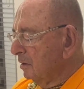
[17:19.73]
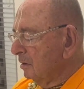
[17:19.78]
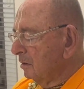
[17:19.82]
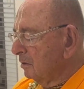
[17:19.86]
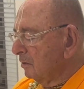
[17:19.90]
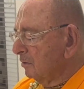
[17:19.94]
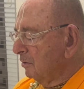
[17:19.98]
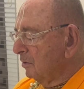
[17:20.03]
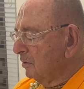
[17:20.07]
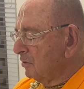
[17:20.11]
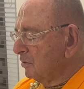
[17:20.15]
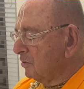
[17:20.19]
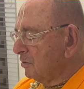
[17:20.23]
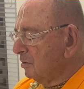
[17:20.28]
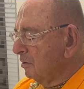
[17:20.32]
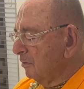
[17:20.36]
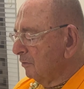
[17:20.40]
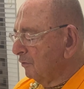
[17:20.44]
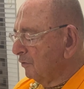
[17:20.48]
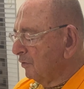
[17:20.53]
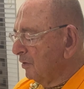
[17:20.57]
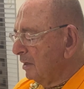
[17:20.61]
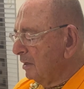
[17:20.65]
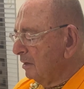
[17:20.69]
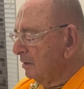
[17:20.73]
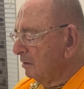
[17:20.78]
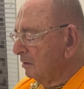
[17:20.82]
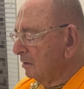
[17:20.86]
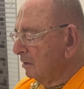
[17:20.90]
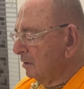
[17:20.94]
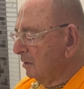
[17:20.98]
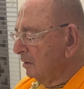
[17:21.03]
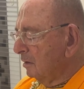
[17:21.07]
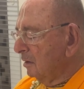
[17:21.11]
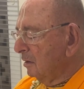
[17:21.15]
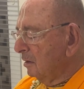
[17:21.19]
Krishna, friend,
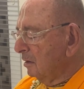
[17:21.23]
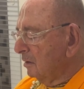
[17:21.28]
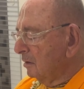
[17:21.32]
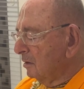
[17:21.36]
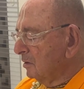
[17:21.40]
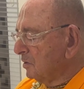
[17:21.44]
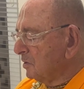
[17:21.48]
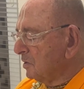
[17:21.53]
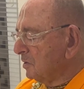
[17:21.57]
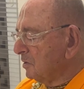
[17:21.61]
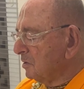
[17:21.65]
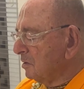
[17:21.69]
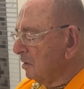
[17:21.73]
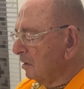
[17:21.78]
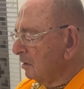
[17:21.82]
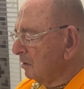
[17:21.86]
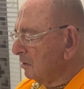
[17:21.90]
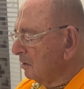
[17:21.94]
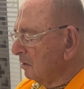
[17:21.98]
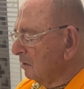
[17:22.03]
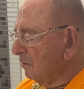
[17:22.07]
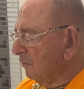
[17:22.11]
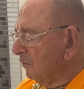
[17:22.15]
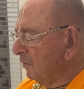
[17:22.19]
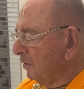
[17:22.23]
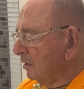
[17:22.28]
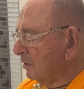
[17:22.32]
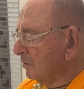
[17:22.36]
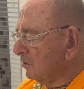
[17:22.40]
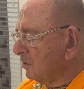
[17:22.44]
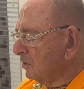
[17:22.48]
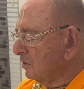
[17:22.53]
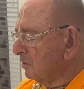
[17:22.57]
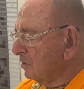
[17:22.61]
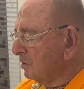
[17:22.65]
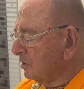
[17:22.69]
this is not the
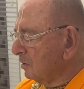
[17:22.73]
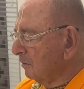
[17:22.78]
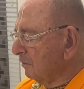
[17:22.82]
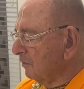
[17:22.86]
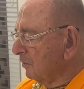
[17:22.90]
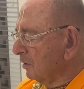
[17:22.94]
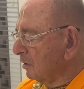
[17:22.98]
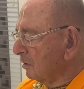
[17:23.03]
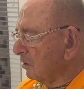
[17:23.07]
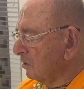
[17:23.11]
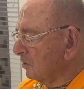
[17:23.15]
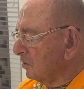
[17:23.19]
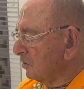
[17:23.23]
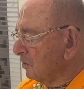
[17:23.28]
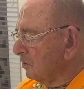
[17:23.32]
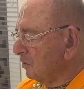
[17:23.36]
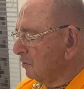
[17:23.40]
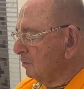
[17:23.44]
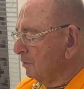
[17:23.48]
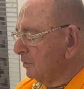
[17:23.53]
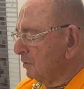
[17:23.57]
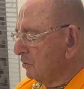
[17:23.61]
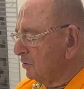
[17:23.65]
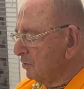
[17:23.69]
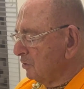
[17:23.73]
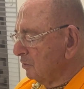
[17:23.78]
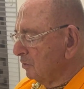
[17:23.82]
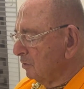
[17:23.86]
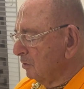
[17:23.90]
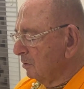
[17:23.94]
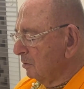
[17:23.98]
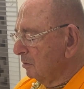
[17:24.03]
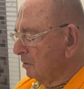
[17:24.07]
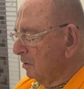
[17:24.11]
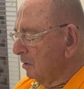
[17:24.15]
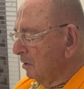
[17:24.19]
effulgence of the Kaustubha
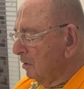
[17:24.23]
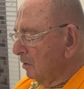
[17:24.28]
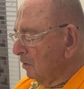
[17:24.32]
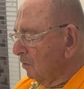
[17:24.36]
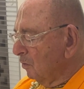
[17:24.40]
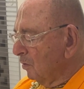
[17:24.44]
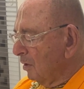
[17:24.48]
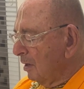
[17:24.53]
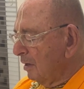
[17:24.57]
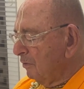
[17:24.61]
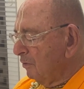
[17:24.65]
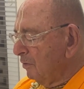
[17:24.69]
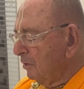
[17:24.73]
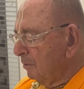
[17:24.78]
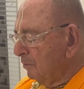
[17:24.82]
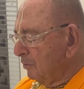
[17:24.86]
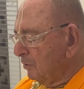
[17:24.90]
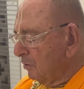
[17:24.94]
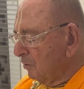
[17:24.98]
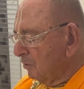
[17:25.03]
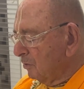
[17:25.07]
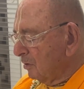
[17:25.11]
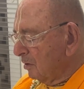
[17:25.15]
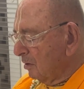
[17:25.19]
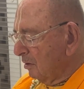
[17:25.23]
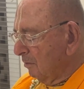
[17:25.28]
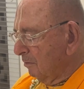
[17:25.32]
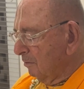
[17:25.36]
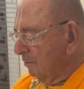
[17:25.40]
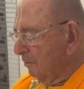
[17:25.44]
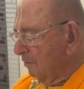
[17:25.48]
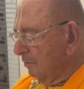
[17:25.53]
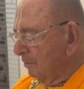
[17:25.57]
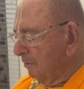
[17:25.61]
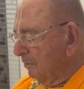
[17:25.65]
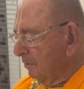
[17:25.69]
jewel. Why rebuke him?
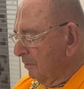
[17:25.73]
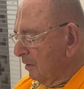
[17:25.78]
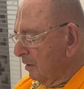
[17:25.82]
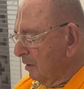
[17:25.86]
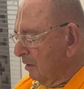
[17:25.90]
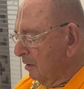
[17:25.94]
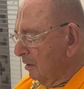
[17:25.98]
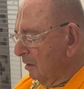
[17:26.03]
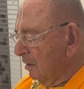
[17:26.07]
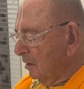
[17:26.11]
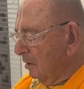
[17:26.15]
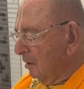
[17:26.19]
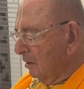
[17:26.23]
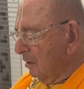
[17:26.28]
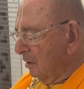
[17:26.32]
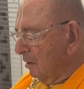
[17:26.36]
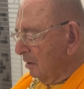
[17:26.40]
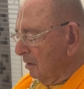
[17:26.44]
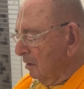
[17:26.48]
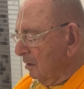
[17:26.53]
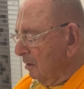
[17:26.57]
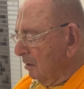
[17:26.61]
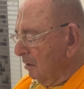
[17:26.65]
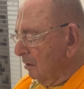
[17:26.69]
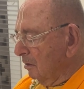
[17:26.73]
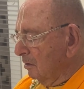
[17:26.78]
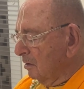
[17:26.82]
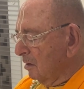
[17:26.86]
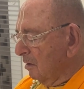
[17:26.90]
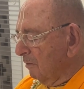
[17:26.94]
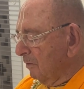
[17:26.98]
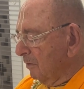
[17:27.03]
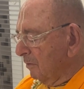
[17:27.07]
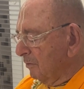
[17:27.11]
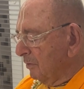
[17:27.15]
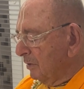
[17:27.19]

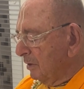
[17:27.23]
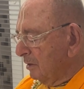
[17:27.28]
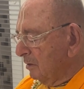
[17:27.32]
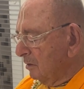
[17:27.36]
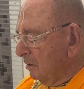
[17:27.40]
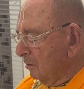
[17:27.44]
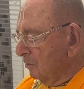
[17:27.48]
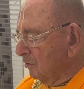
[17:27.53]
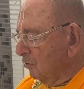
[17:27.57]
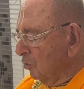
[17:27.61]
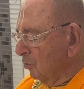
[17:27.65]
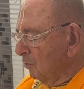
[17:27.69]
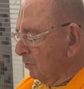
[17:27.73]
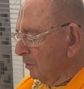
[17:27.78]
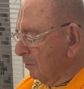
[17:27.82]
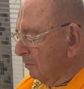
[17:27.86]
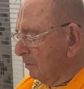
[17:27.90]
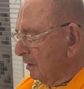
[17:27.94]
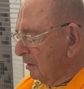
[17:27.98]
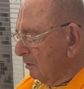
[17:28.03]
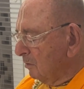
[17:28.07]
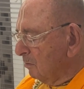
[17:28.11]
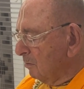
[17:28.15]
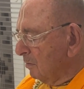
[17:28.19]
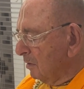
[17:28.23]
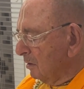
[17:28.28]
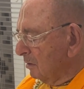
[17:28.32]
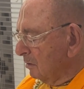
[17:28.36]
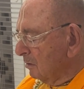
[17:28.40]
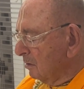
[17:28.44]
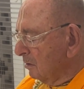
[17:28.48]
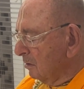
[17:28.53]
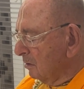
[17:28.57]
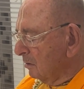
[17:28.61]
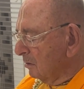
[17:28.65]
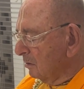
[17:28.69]
Navavrinda, noble
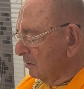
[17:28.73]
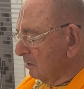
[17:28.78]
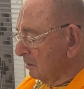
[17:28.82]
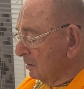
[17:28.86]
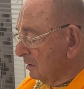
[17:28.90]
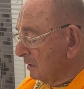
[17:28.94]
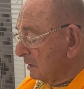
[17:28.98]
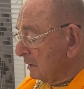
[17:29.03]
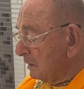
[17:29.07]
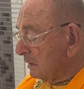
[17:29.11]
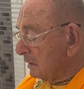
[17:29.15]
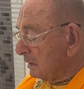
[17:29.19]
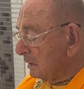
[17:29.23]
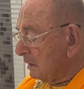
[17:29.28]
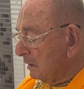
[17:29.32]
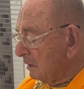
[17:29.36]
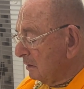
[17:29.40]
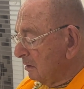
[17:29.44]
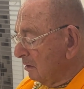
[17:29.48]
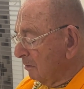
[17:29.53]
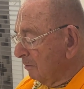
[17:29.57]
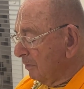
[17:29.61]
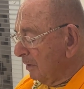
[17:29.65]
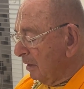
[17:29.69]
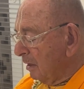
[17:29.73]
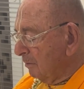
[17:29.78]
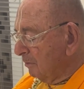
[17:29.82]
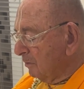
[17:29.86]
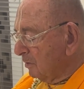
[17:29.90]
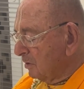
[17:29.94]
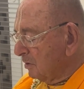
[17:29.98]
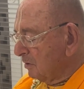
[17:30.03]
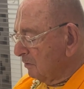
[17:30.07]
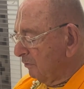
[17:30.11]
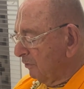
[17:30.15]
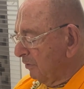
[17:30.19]
Madhumangal, this is
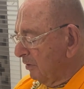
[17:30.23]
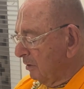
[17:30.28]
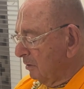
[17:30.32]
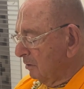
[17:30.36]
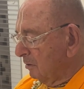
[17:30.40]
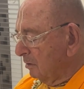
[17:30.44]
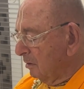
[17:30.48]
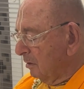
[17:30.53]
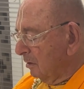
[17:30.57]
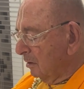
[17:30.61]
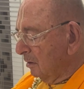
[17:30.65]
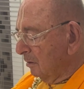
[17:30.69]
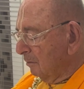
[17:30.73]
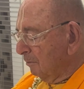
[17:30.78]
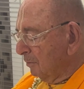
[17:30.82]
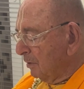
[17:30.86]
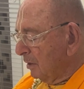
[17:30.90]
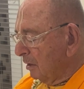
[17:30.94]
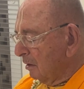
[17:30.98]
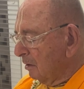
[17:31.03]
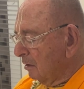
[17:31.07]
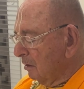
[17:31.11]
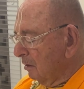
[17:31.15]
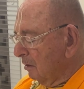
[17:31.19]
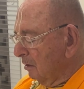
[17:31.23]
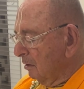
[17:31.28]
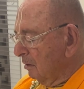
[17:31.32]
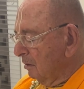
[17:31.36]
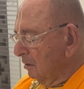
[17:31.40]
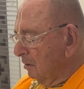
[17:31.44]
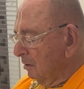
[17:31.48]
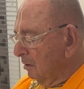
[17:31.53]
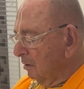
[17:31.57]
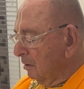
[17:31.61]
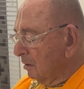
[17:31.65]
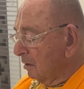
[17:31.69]
Satyabhama's friend, Pingala,
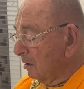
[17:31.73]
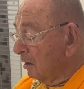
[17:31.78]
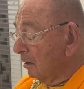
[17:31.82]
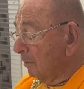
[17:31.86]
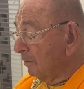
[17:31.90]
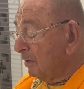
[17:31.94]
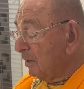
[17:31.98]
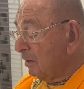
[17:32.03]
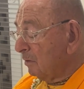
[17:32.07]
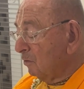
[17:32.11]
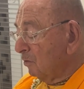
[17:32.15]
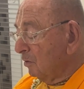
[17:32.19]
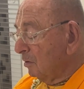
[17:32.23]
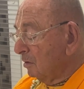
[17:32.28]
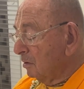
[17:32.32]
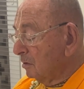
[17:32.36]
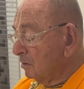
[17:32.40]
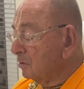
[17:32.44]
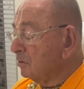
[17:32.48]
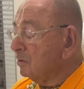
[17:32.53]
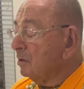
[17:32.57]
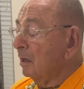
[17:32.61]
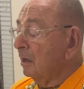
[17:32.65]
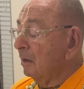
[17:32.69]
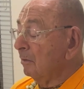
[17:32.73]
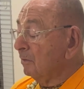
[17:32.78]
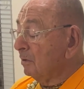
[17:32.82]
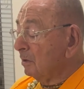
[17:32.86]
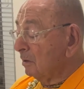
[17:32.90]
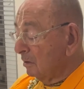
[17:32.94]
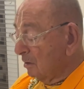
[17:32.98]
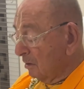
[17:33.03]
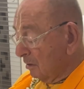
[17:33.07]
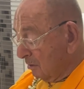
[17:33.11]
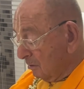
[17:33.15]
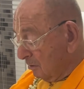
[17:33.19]
coming with the
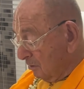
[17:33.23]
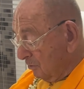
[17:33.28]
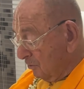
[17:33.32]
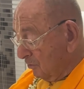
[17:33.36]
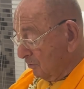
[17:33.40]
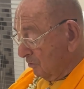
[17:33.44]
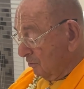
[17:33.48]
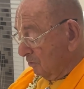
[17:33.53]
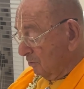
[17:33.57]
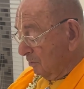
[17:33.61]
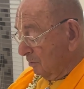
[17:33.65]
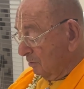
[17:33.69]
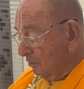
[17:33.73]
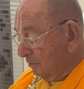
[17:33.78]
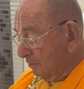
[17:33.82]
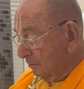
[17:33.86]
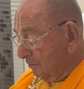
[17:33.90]
Shamantaka jewel.